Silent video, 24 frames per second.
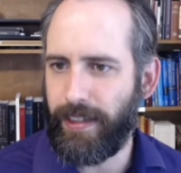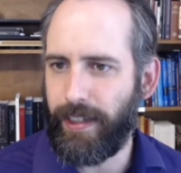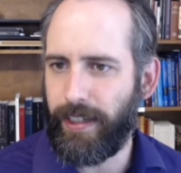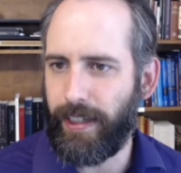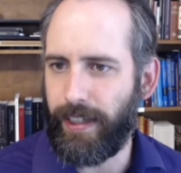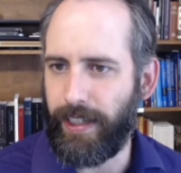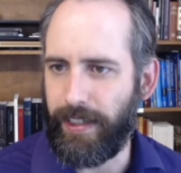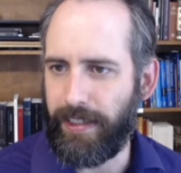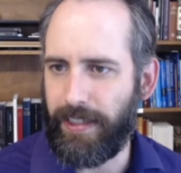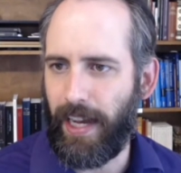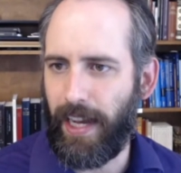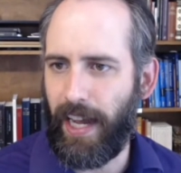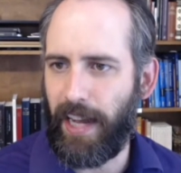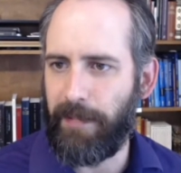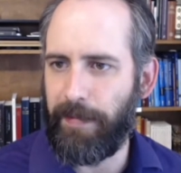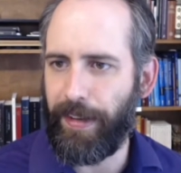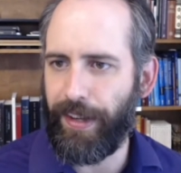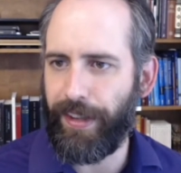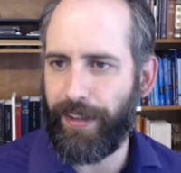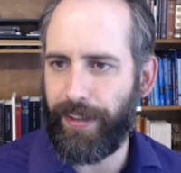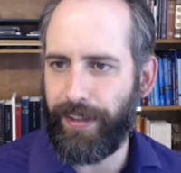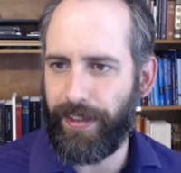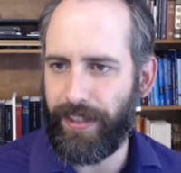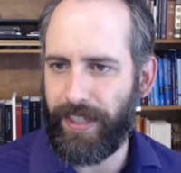any time
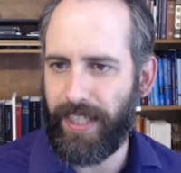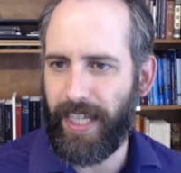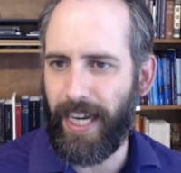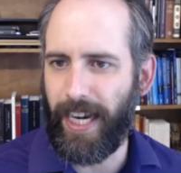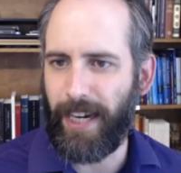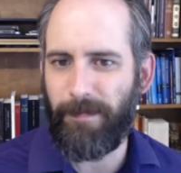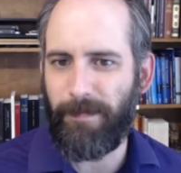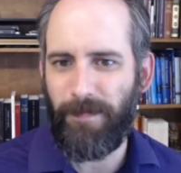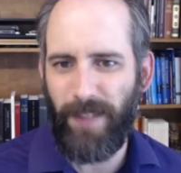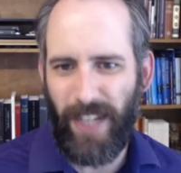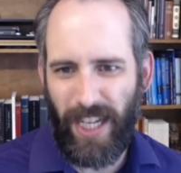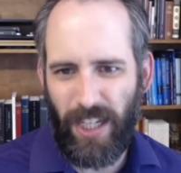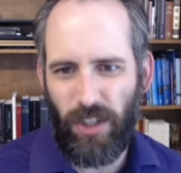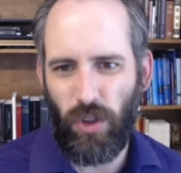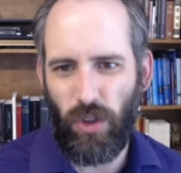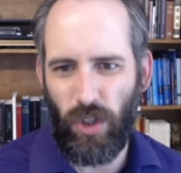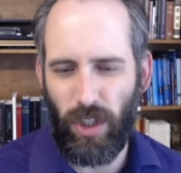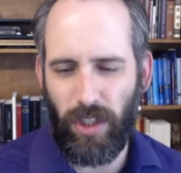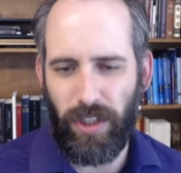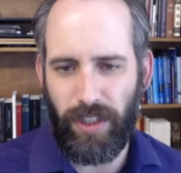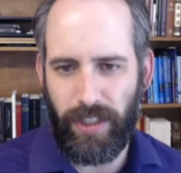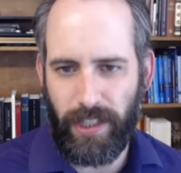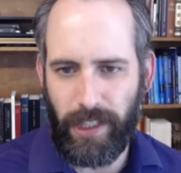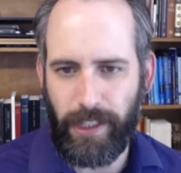other than to say it's
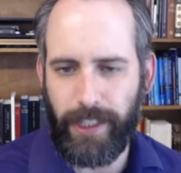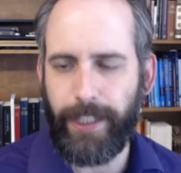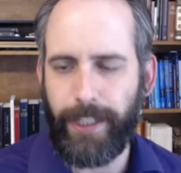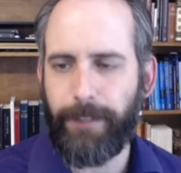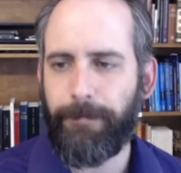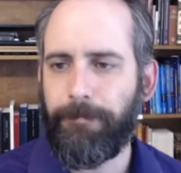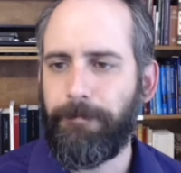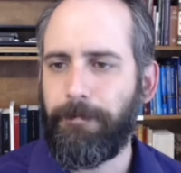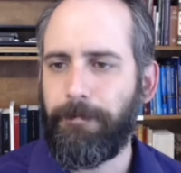just silly.